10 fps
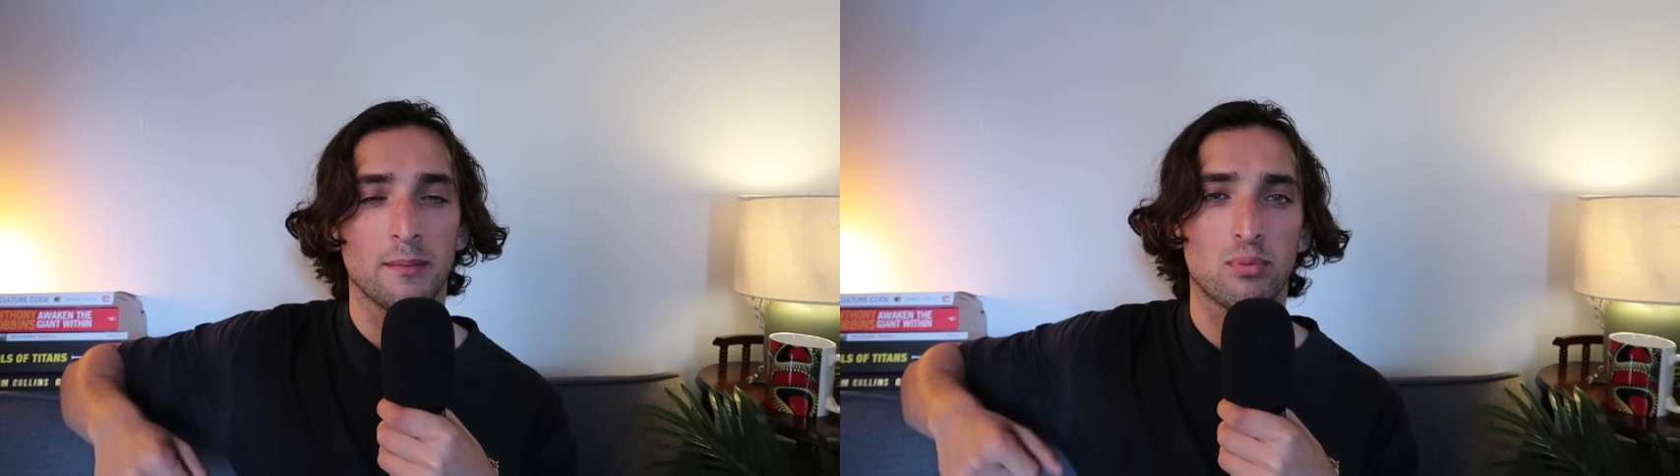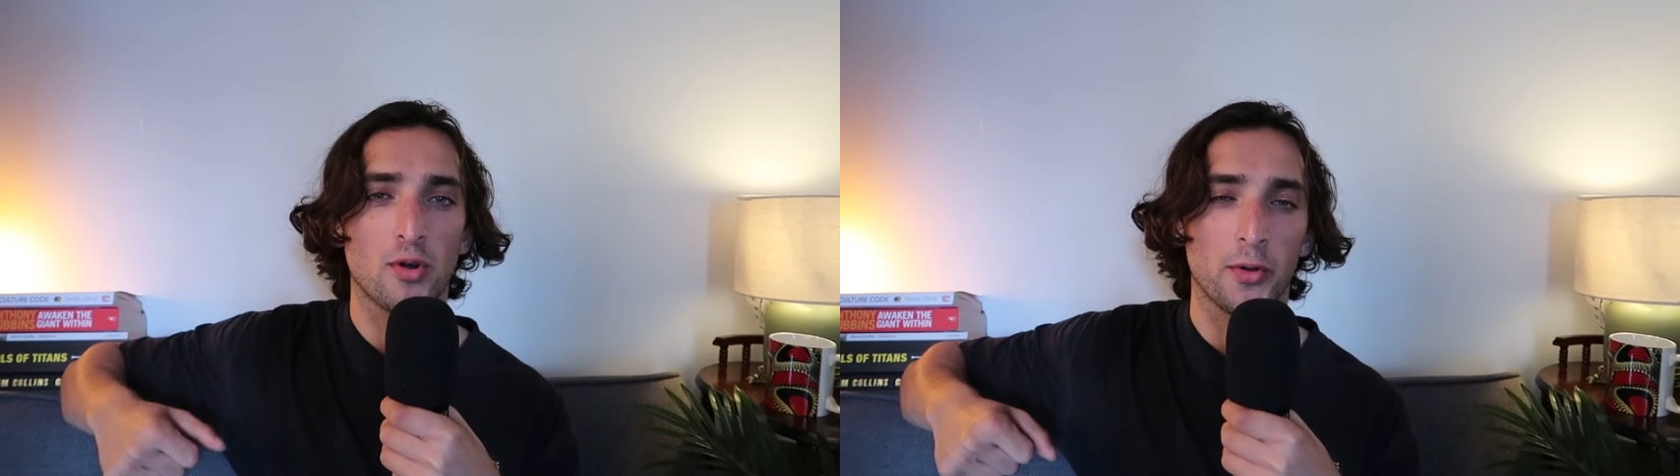
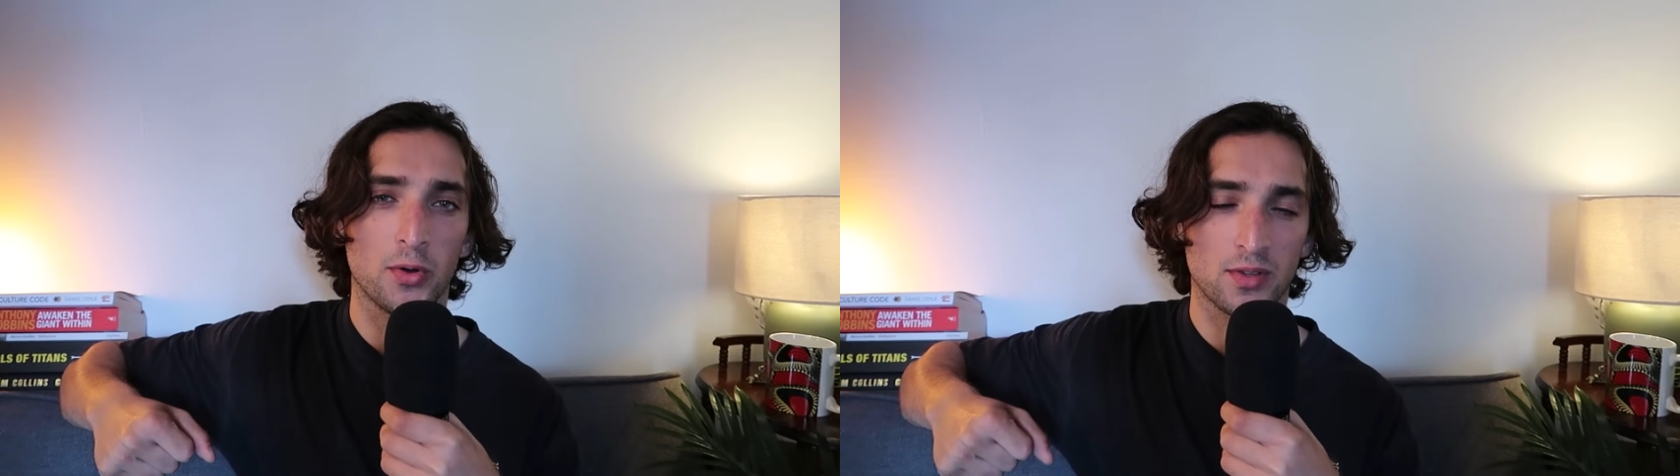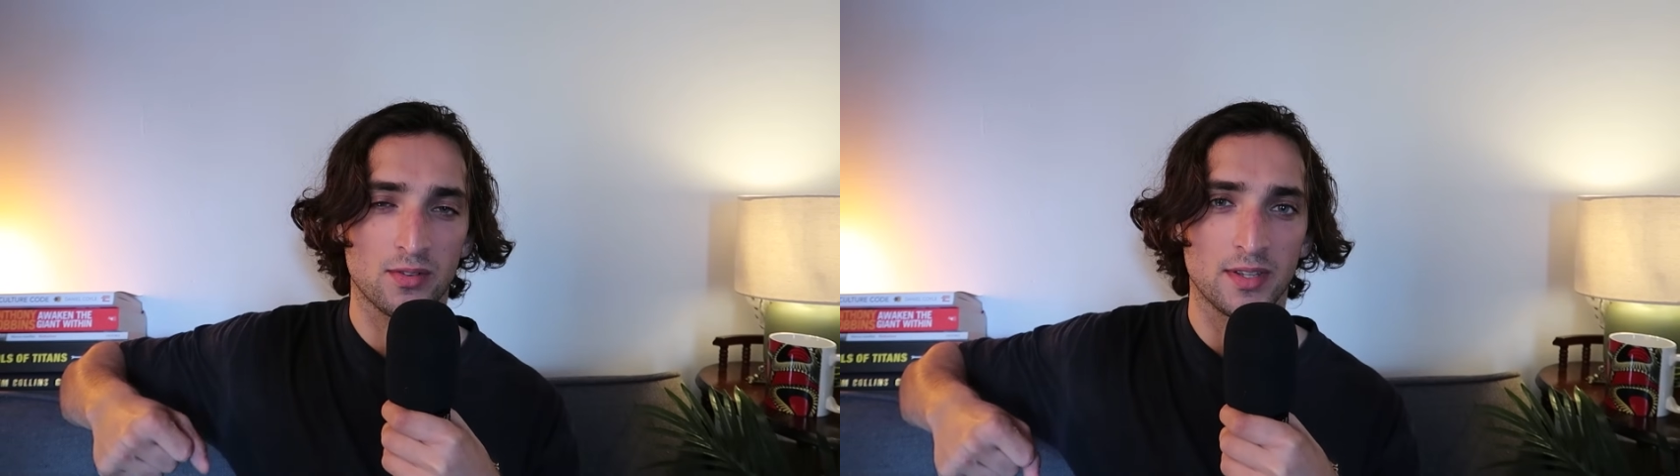
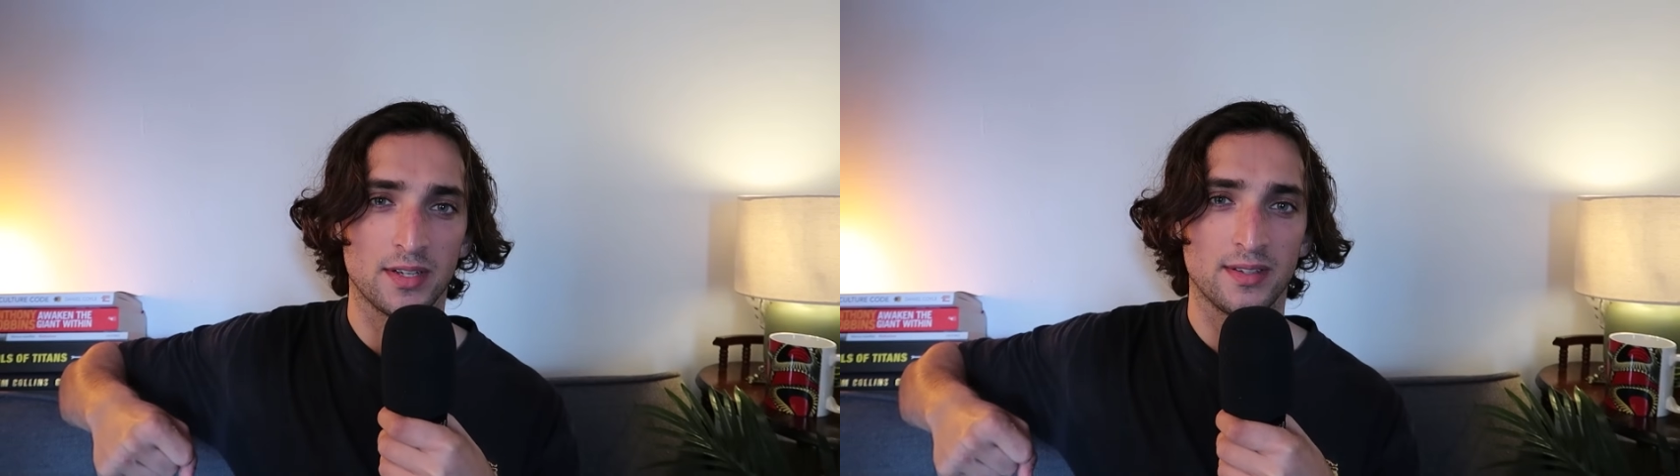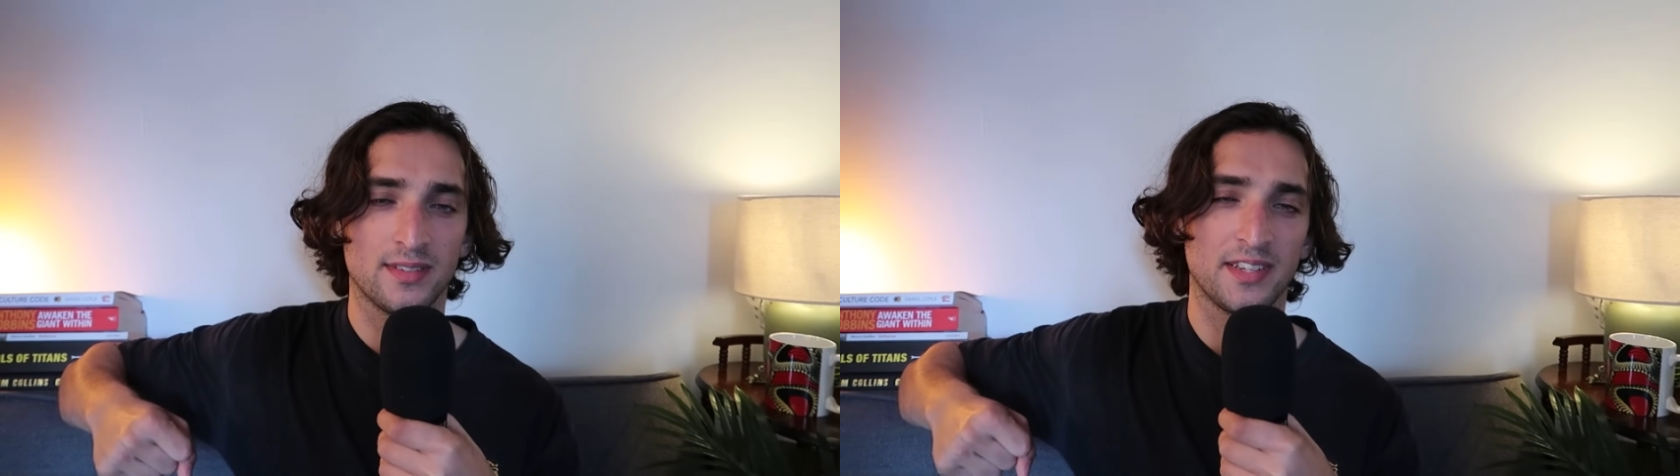products that